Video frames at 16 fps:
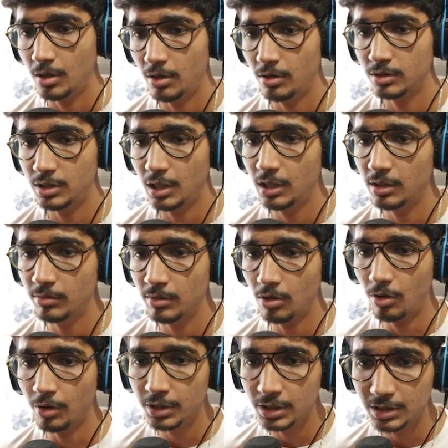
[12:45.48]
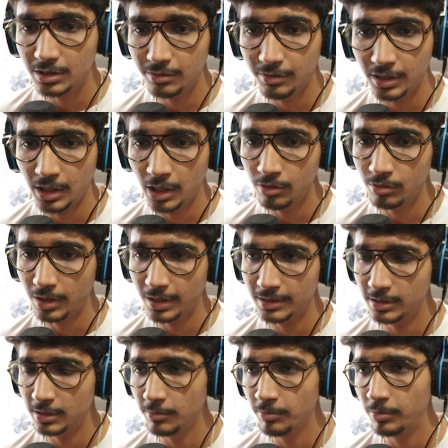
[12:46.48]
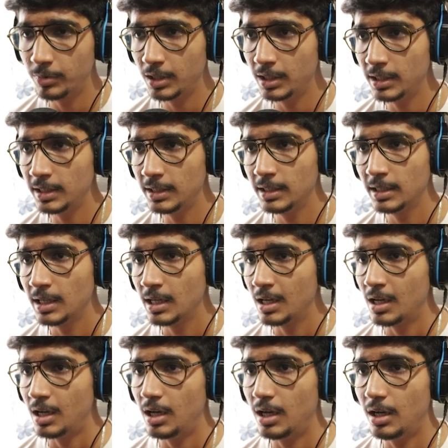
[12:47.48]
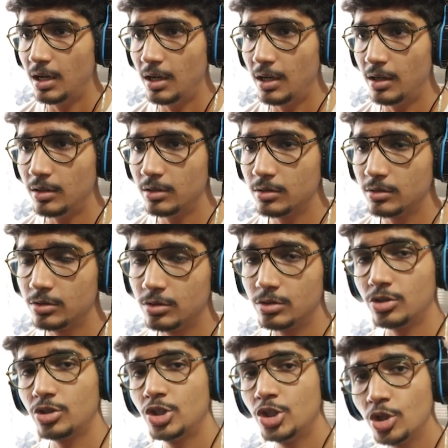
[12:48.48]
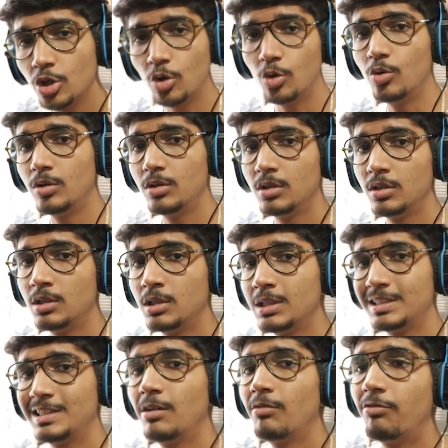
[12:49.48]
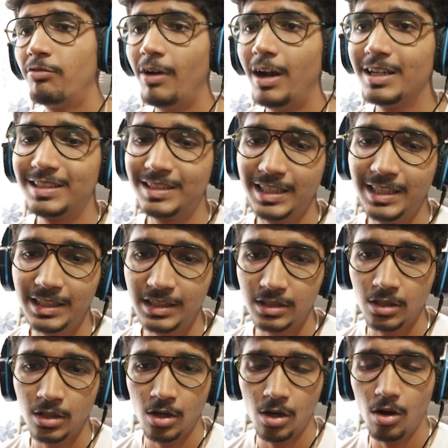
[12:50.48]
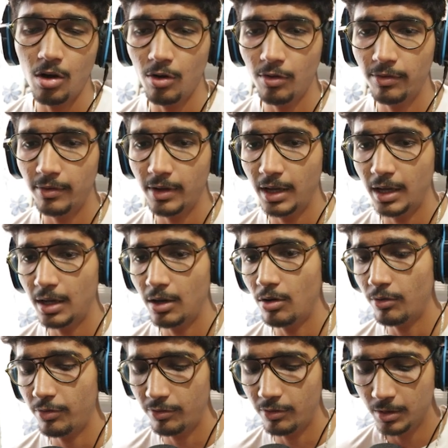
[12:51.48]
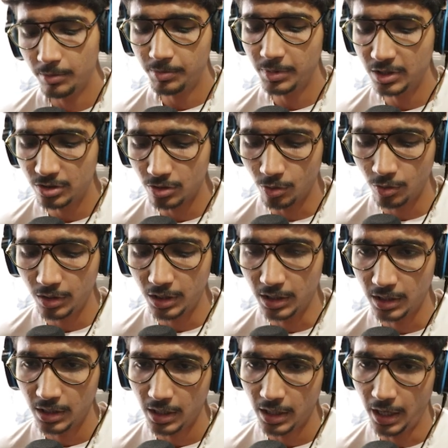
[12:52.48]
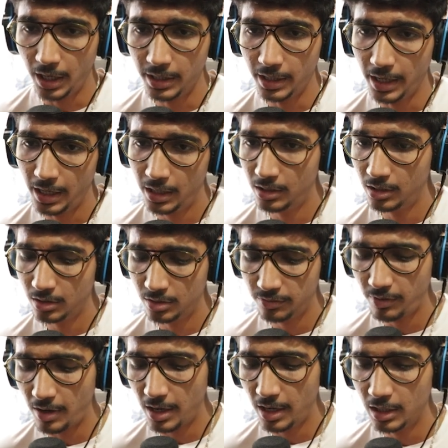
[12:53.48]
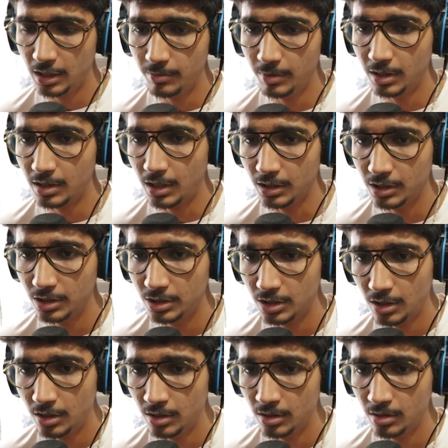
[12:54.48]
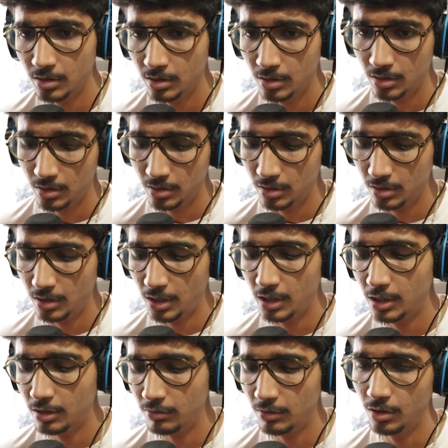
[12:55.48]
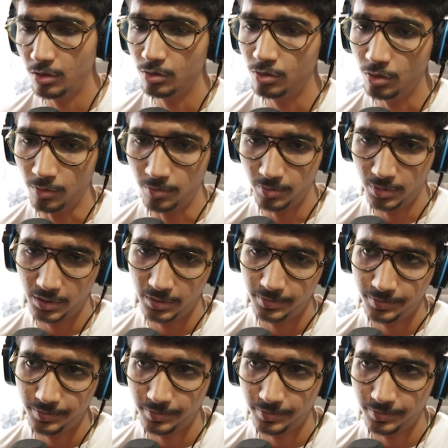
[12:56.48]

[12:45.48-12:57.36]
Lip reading: Now it's telling me on its way, then you can simply show some fight scenes of One Piece only and add this fire element transition, then it will look dope.